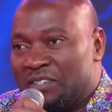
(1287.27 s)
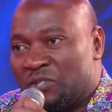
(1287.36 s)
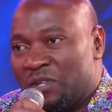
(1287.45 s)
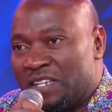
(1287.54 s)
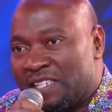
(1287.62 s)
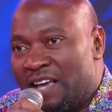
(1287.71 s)
So
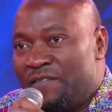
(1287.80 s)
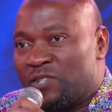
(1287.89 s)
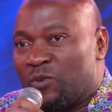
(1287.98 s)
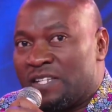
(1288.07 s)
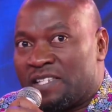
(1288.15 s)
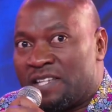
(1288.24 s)
the service
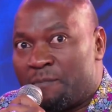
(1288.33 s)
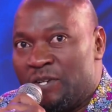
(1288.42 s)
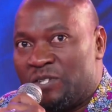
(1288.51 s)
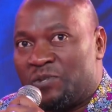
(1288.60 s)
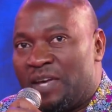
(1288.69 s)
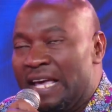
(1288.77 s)
was
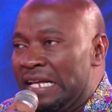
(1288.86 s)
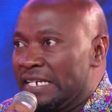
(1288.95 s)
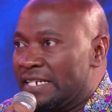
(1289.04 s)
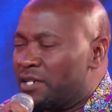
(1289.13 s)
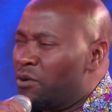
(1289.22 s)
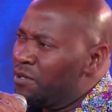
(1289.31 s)
supposed to end
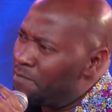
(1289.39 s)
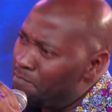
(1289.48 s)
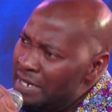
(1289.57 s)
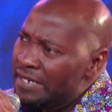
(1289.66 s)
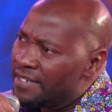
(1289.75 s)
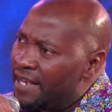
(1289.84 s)
at around
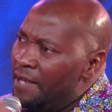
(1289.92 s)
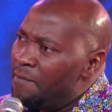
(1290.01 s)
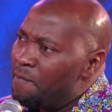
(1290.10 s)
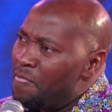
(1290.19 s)
midday.